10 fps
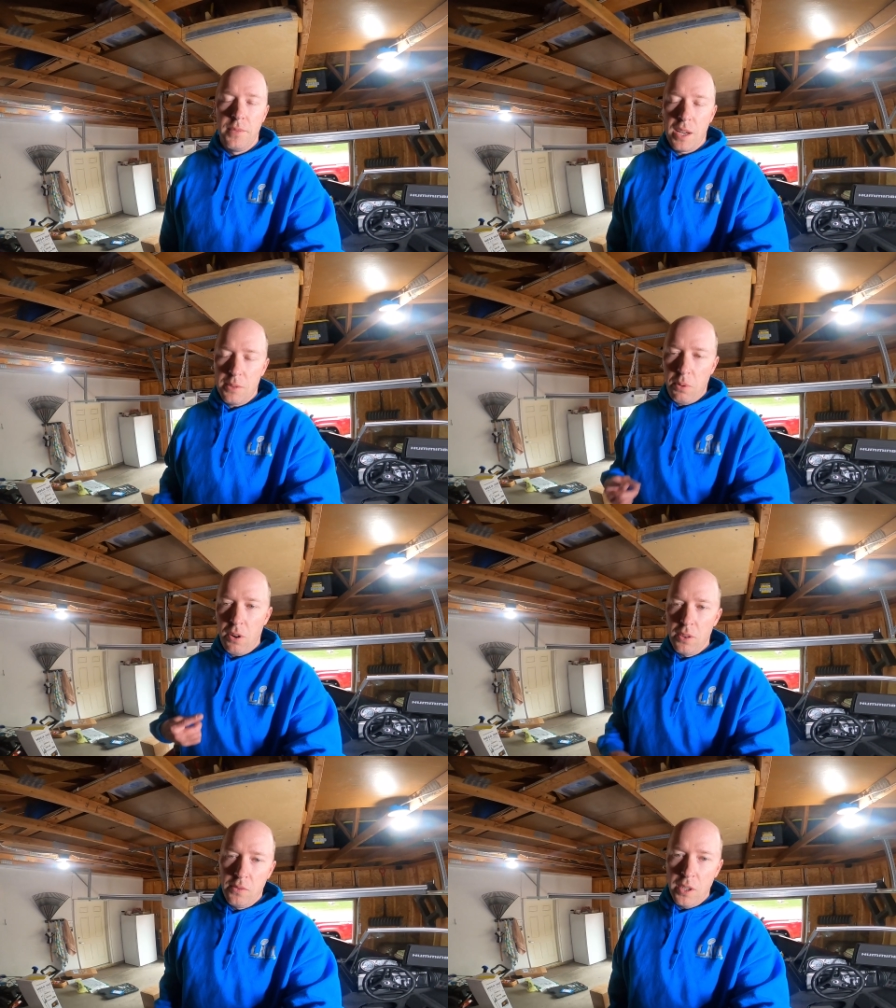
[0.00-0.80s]
next
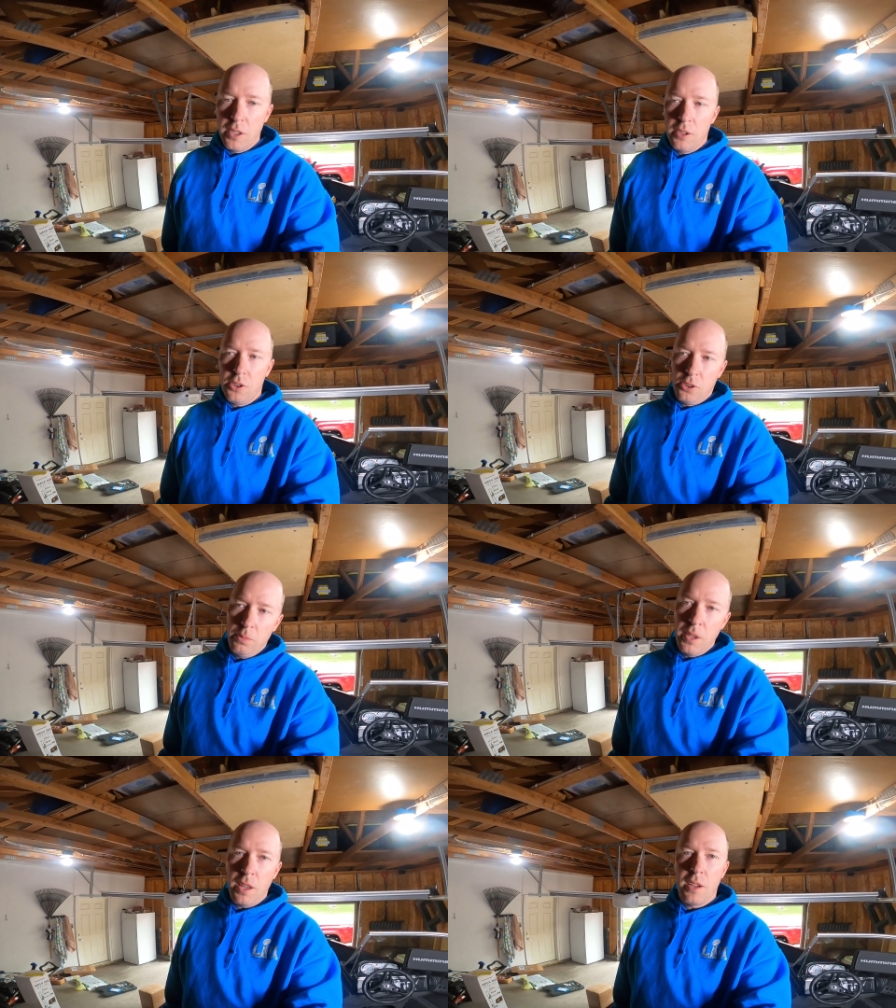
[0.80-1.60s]
part of the video
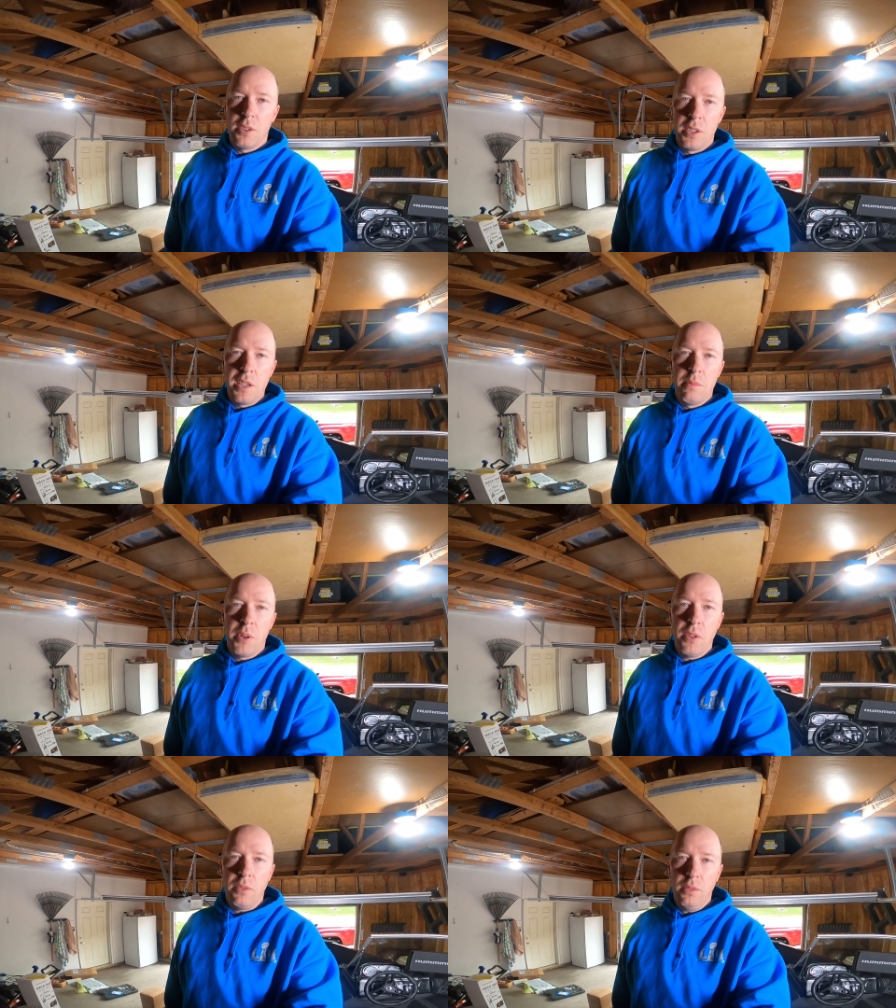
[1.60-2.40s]
should be a clean
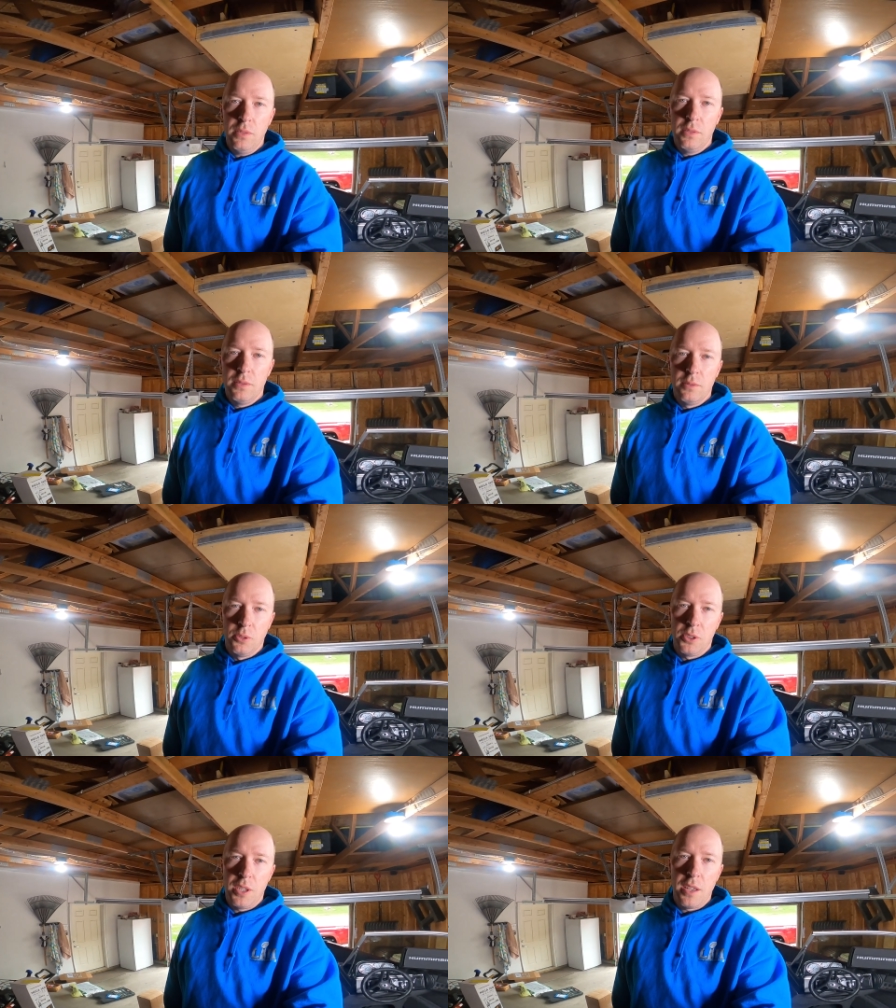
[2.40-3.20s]
boat.
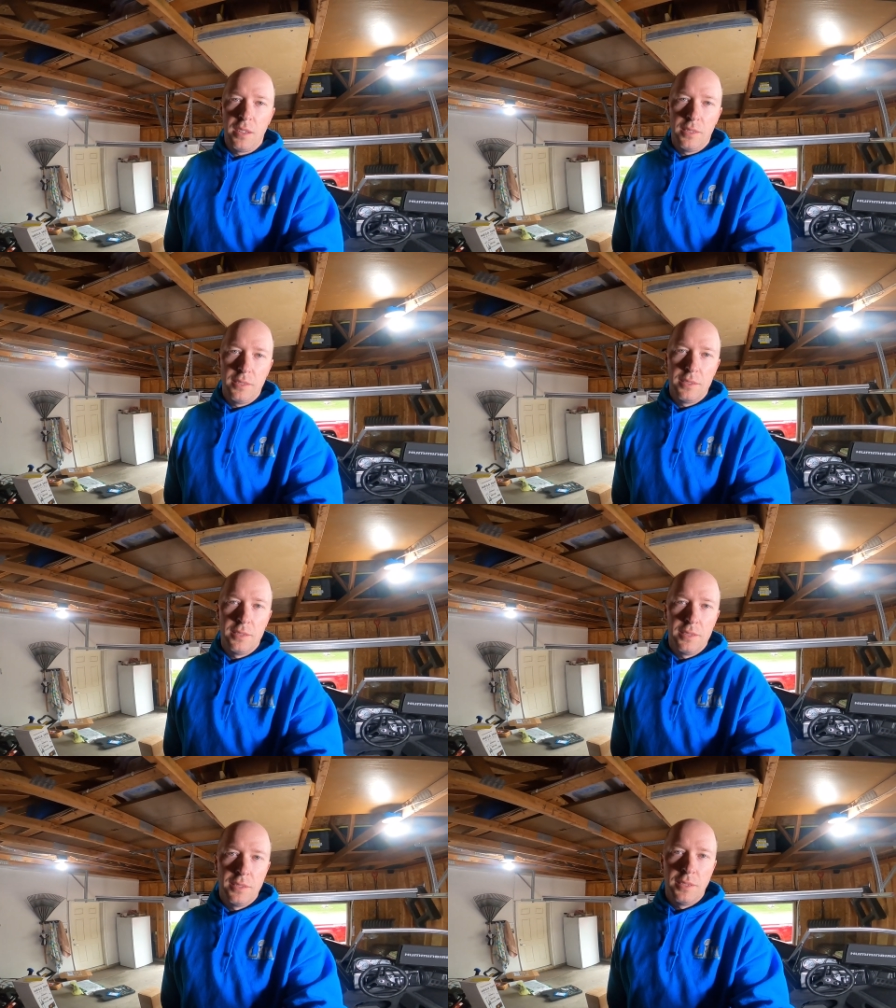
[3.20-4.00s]
We'll see.
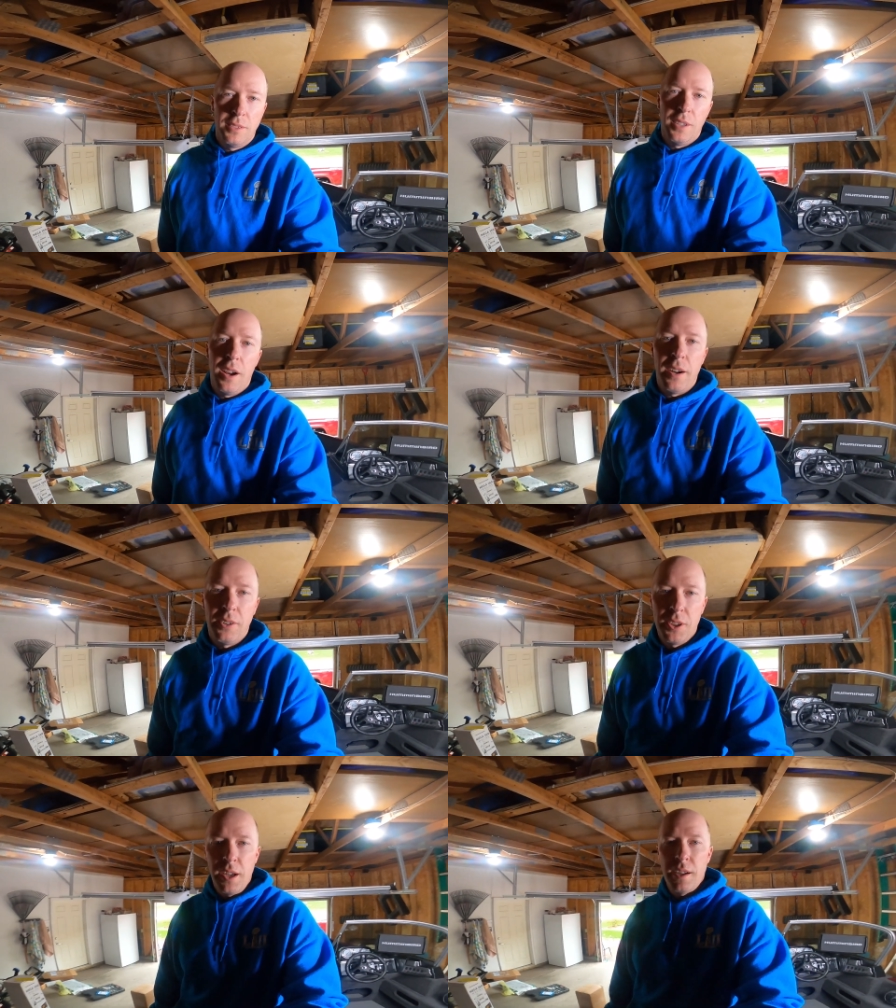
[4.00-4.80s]
All
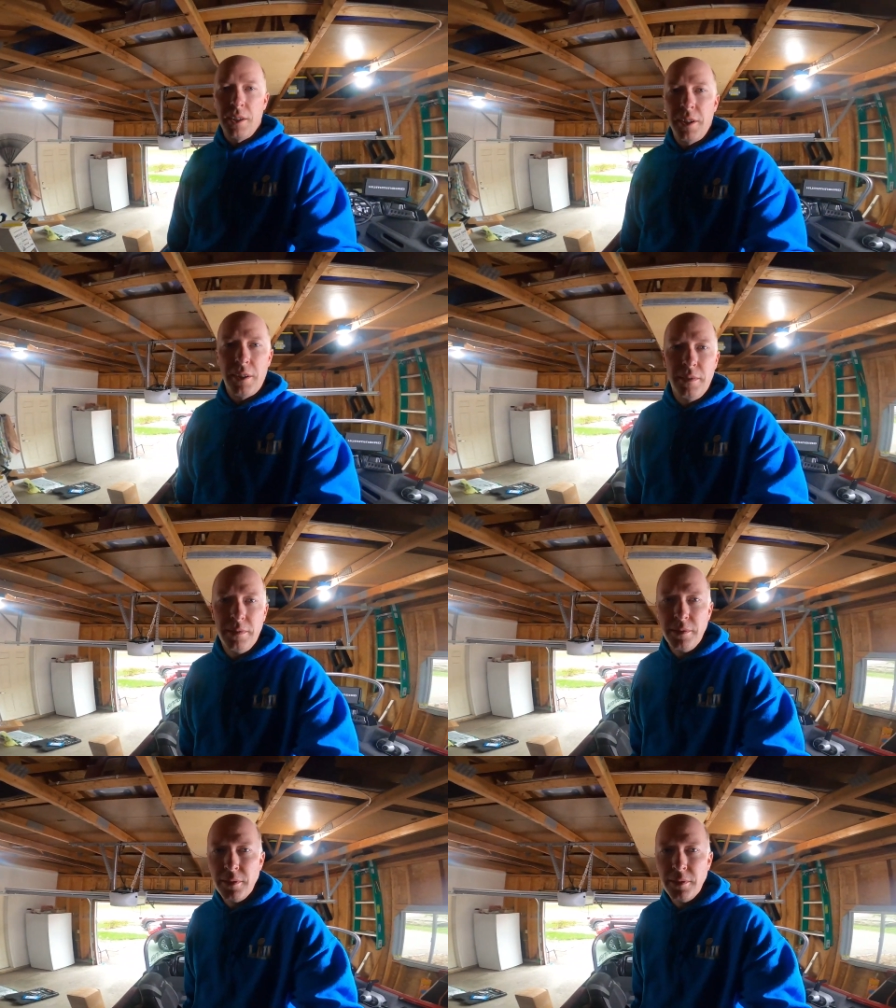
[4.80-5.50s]
right, I'll see you guys later.